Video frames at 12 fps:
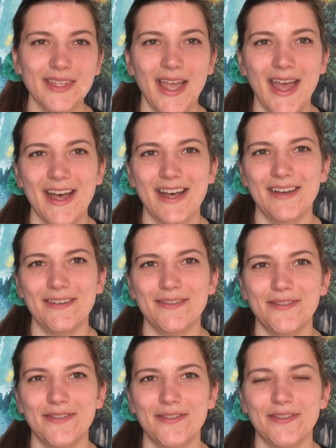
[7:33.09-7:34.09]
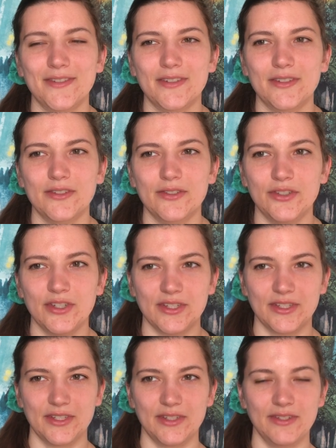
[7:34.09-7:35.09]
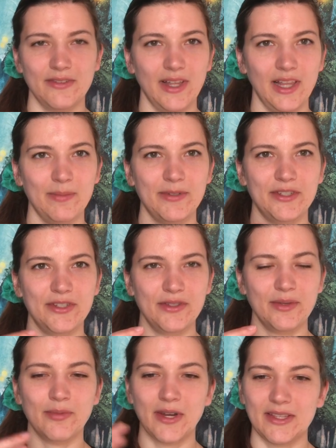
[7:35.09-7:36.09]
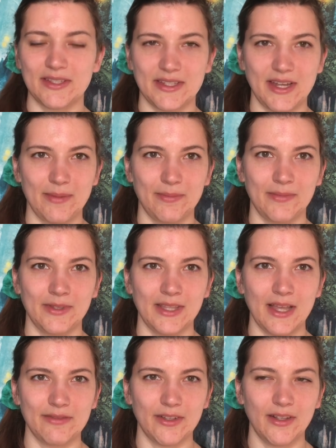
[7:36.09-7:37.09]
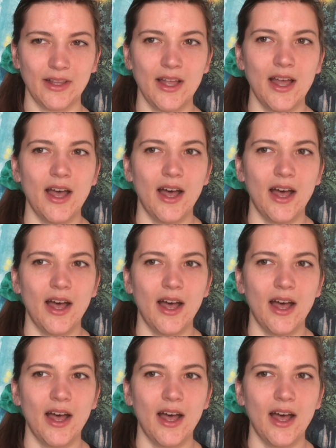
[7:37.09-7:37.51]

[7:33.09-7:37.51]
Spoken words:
have just developed to the brainstem level.